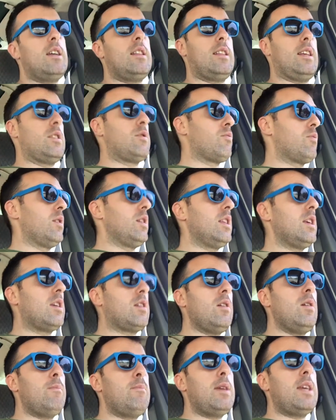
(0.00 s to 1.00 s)
That's really
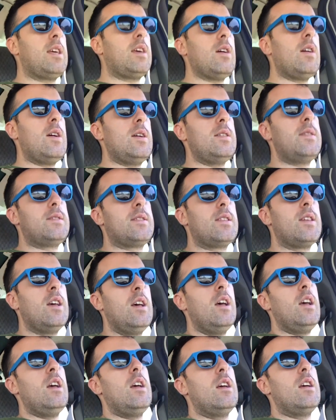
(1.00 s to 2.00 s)
good because
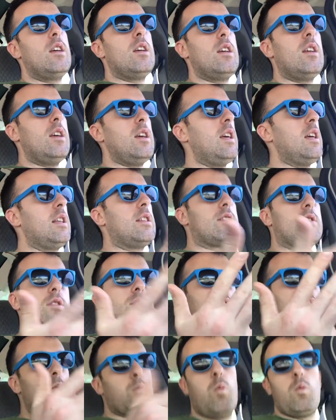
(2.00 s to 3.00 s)
it's
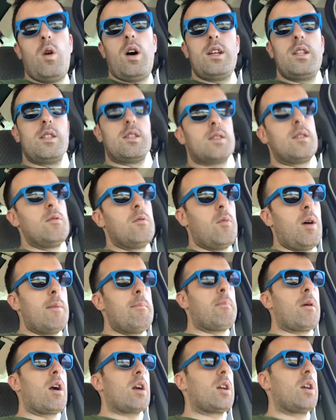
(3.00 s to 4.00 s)
just one
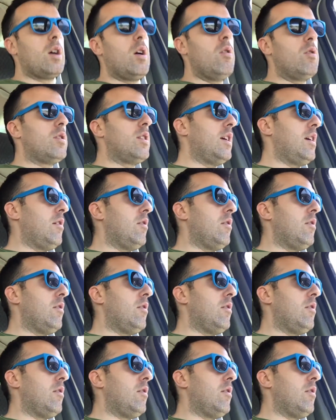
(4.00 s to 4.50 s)
barcode.